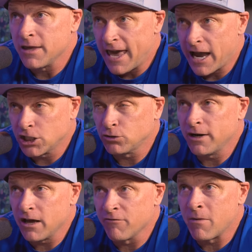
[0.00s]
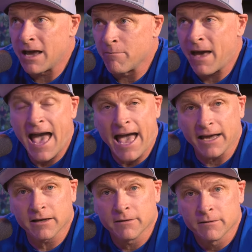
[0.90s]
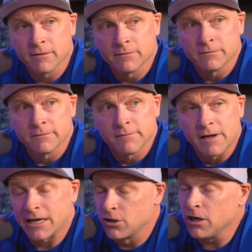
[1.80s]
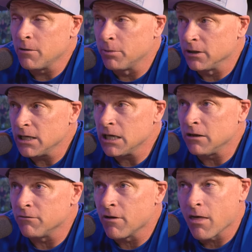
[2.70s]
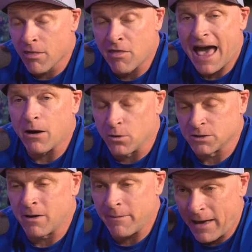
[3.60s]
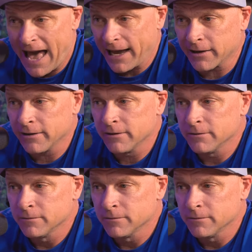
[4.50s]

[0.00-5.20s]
the x ray of my back, I couldn't believe that was my back.